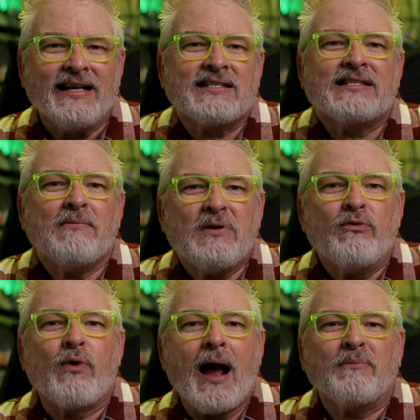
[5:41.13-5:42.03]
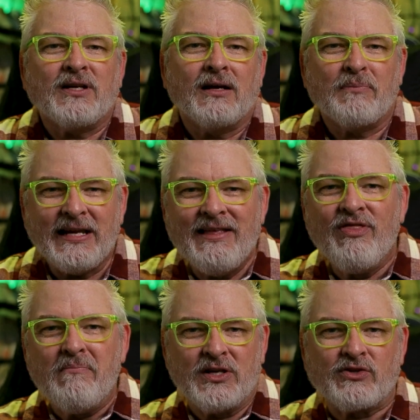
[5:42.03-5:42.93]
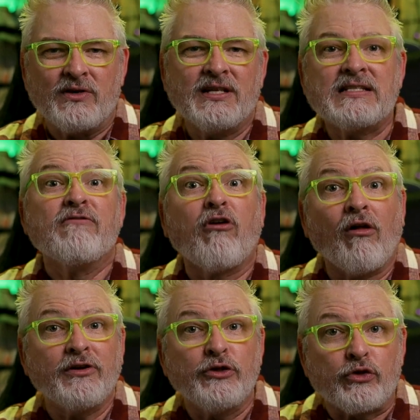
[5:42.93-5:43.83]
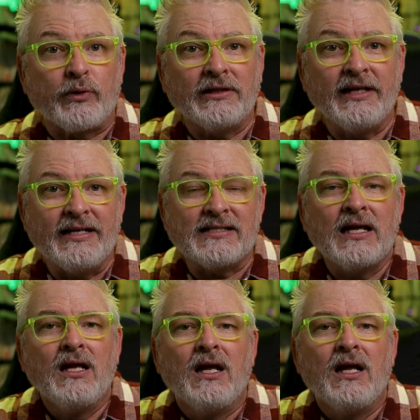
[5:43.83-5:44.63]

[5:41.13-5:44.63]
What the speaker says: it's to be wrapped up in the mystery that's involving the three leads.